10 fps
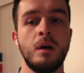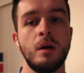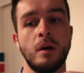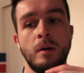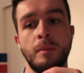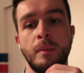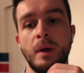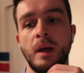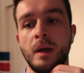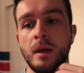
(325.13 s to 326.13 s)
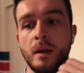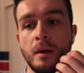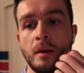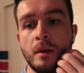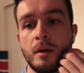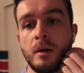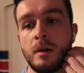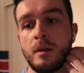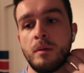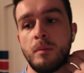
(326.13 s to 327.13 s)
and
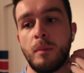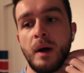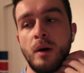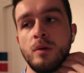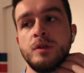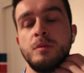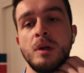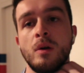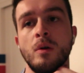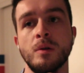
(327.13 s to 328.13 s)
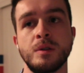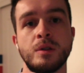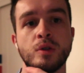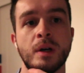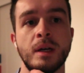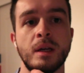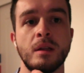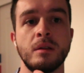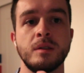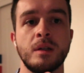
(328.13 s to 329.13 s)
my ultimate goal is to try and
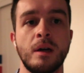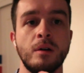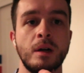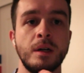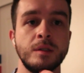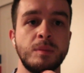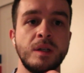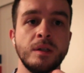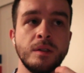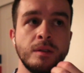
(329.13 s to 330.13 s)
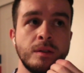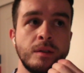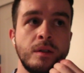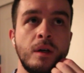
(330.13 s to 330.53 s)
get the style guys, because